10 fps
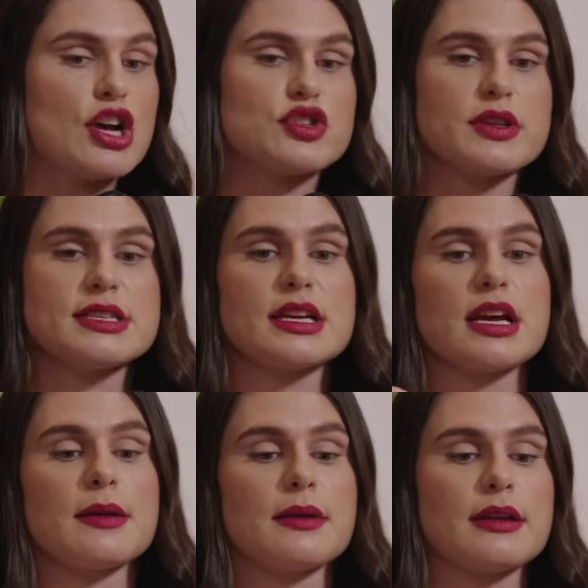So this is
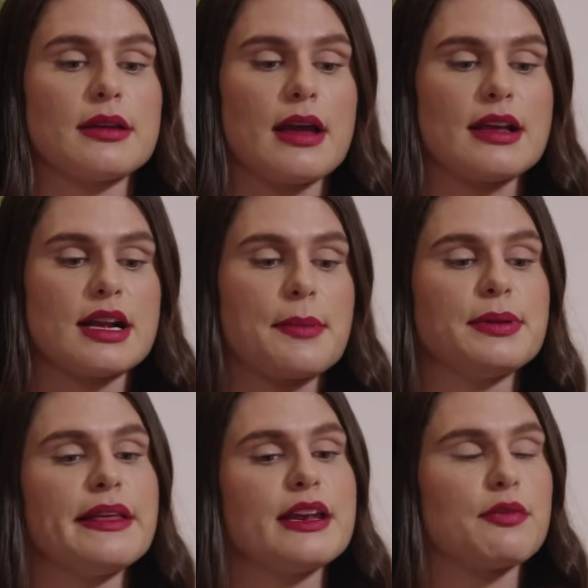like a
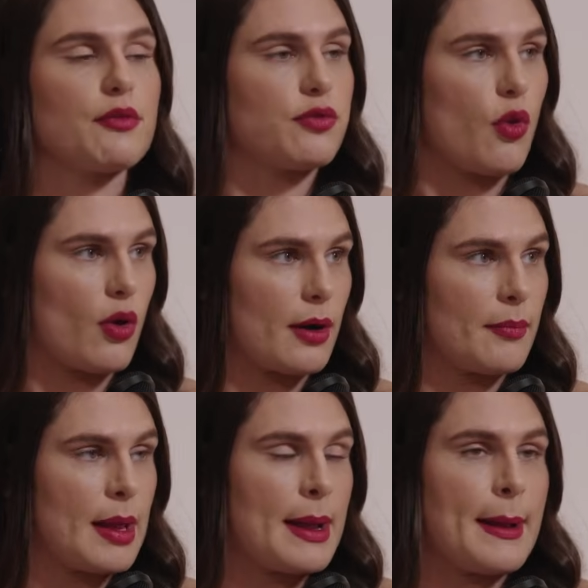completely different
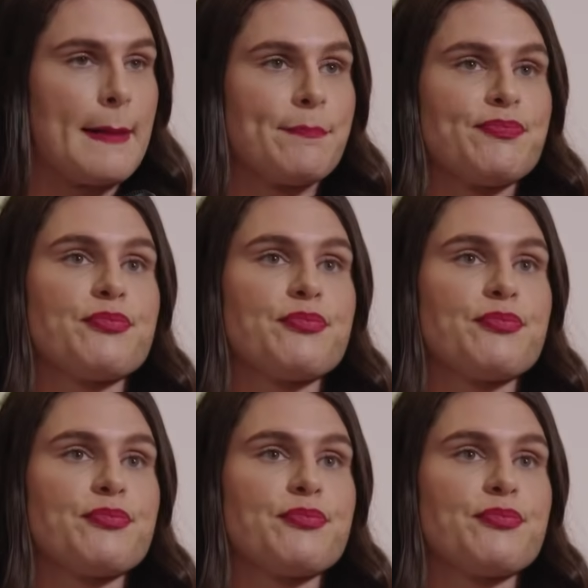form.